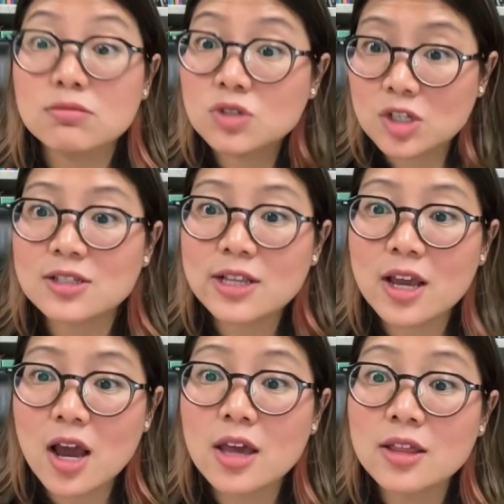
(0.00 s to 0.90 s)
Just like
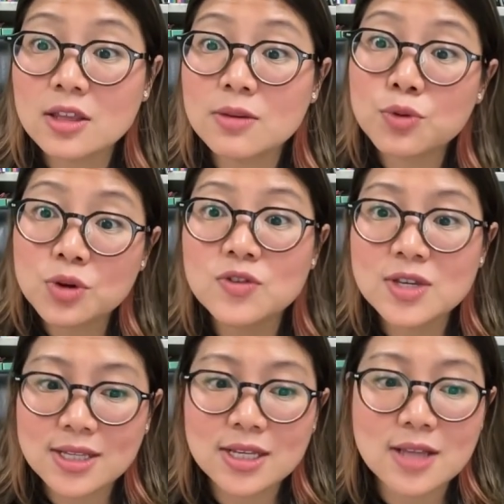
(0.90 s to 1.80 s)
in the
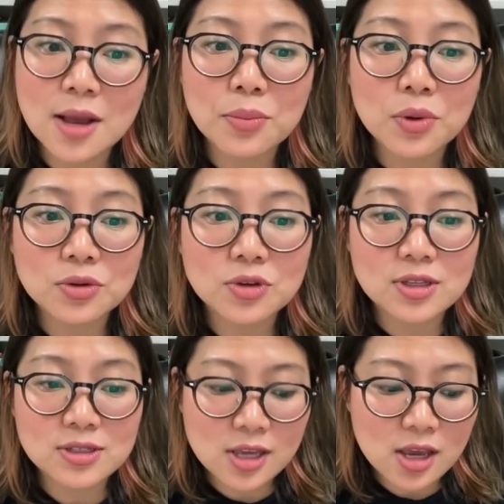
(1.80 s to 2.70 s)
previous example, you
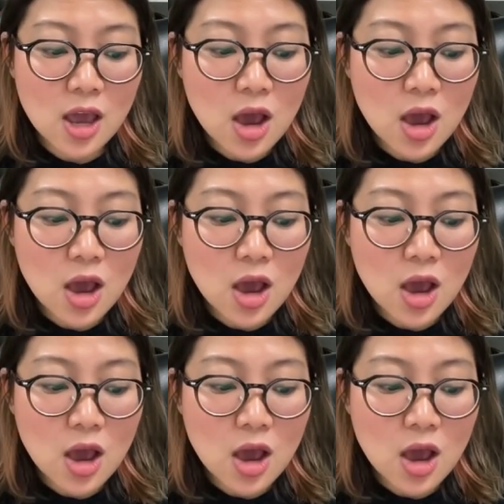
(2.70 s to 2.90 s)
can say,